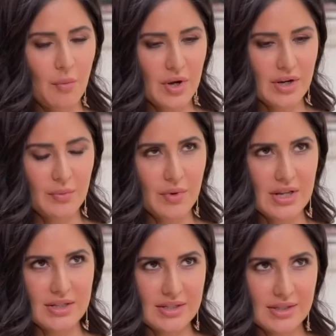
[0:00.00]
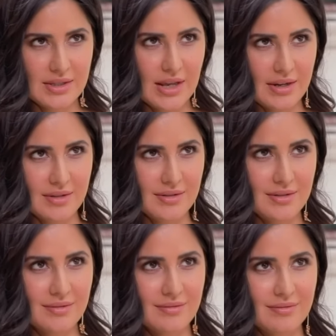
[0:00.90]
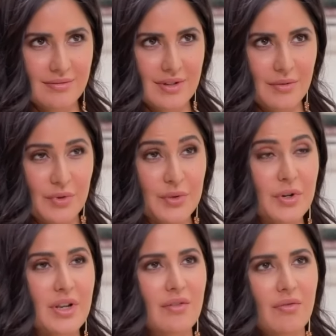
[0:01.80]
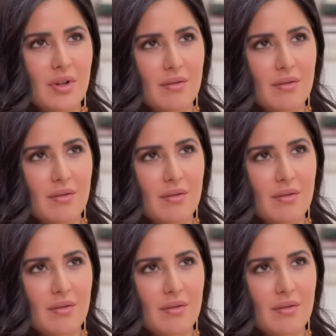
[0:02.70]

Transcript: what it was that was working for